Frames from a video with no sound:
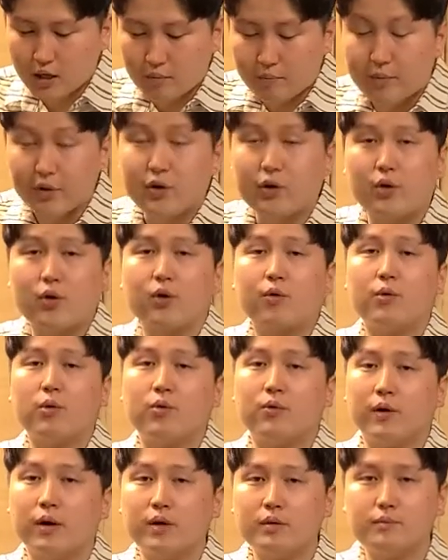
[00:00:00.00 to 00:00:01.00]
beer
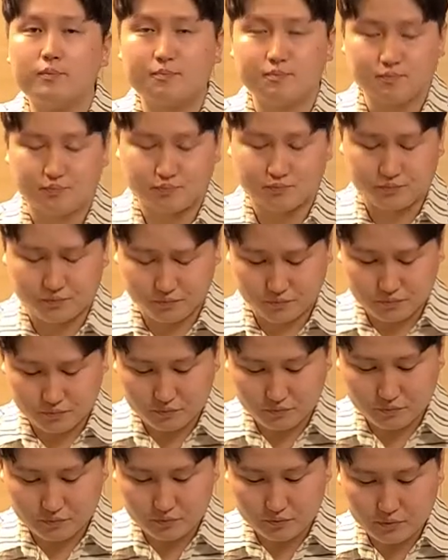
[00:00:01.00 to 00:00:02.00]
Corona.
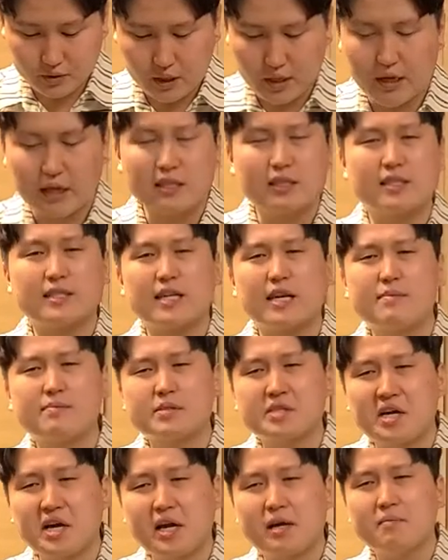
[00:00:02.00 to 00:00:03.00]
And at the same
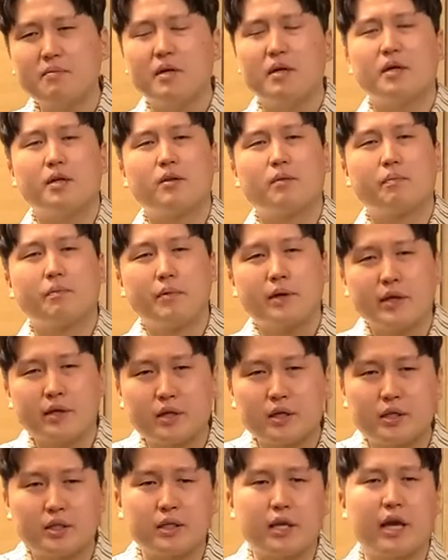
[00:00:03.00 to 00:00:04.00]
time, the
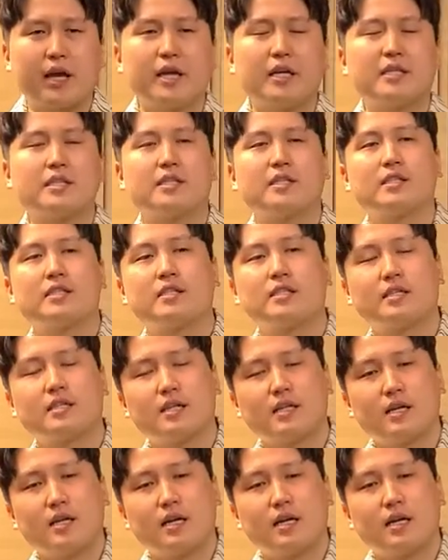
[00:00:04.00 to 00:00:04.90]
beer tastes